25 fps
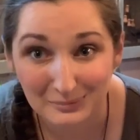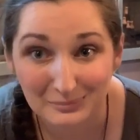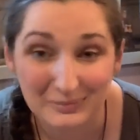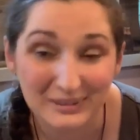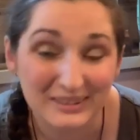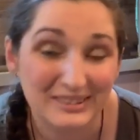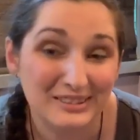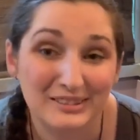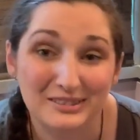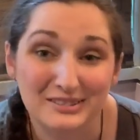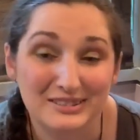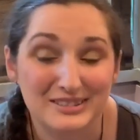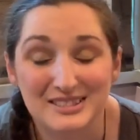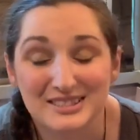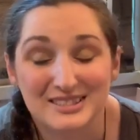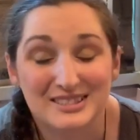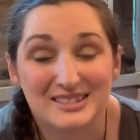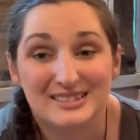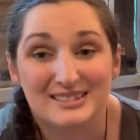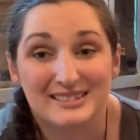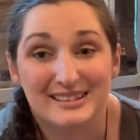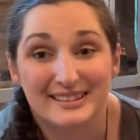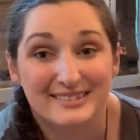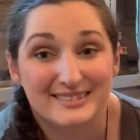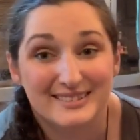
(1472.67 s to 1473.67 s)
but they're
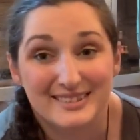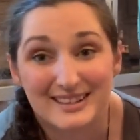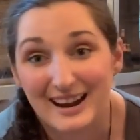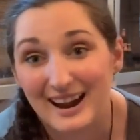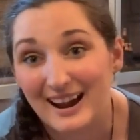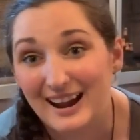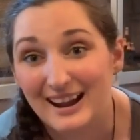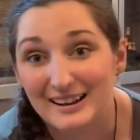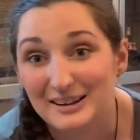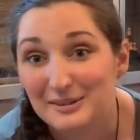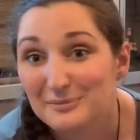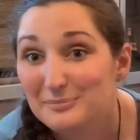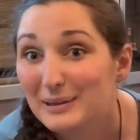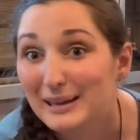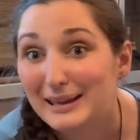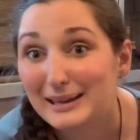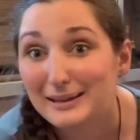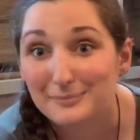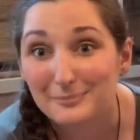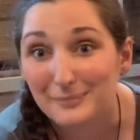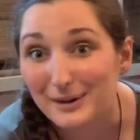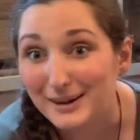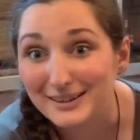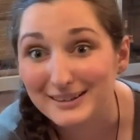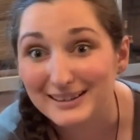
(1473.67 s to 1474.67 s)
just, they're trying to make
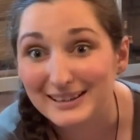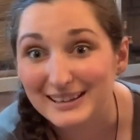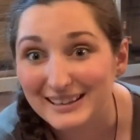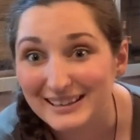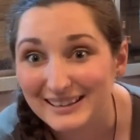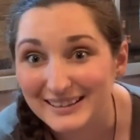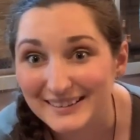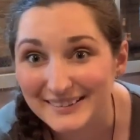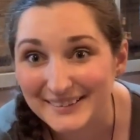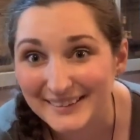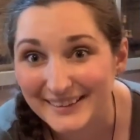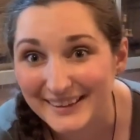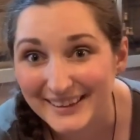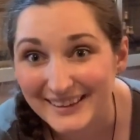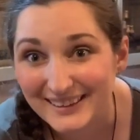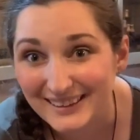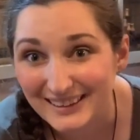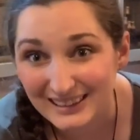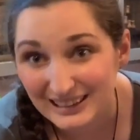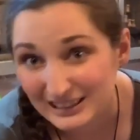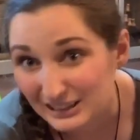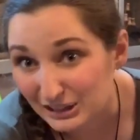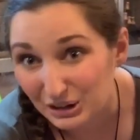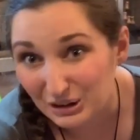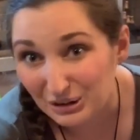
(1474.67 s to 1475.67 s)
money. Like,
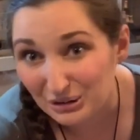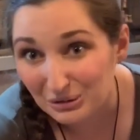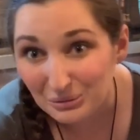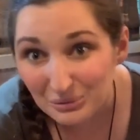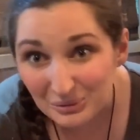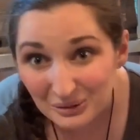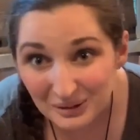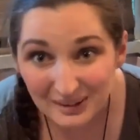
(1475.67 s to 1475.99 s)
you know,